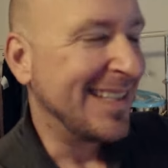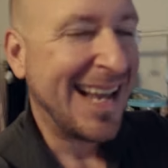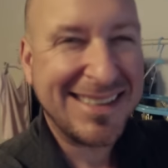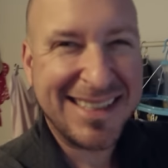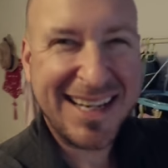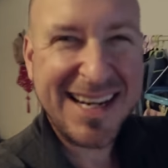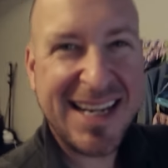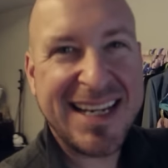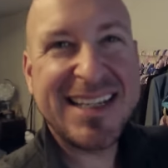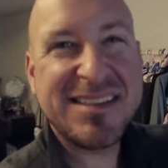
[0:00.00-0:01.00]
Yeah,
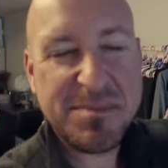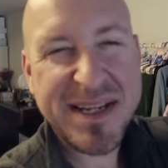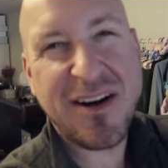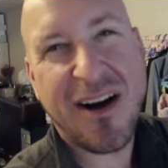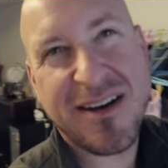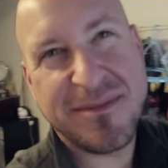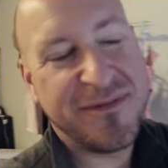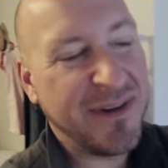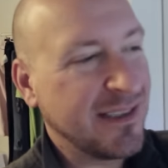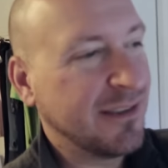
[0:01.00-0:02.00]
today is Mid-Autumn
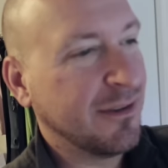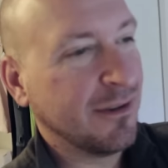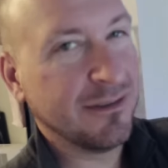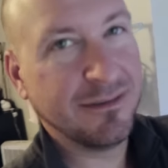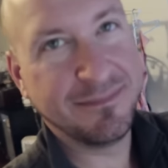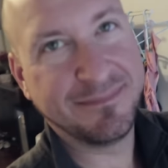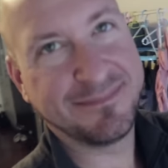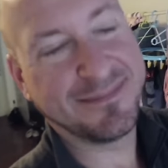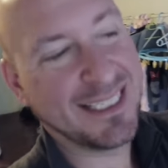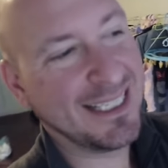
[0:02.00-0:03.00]
Festival.
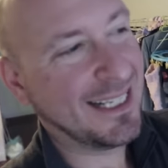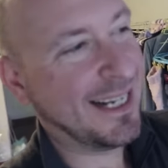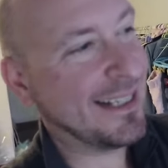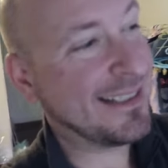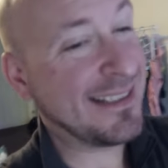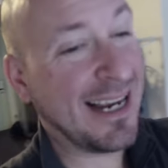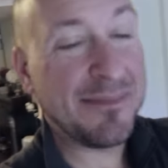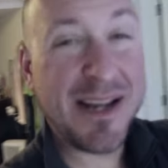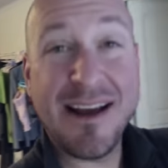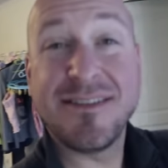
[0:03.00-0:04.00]
It's a
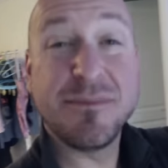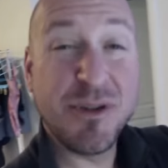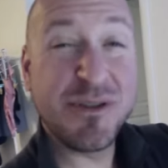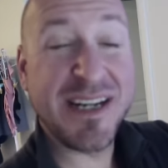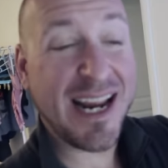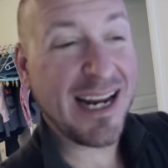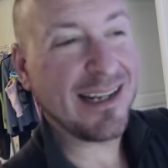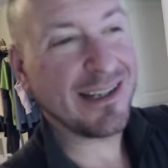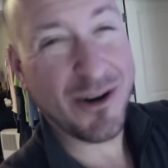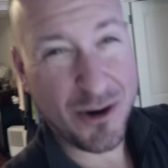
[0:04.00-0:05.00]
time to have some
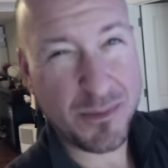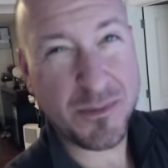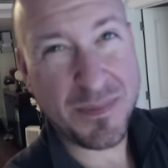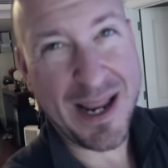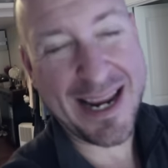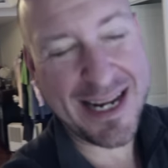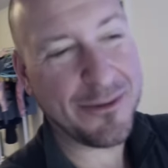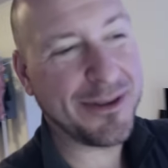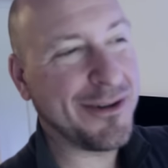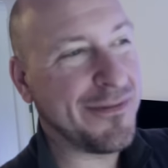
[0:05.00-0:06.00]
mooncake. Go home, hang
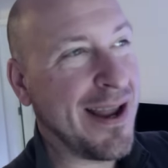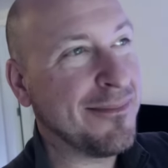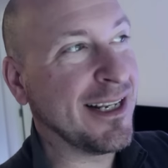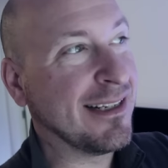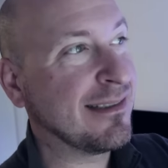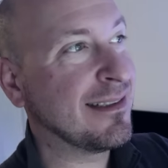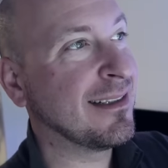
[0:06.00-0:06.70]
out with your families.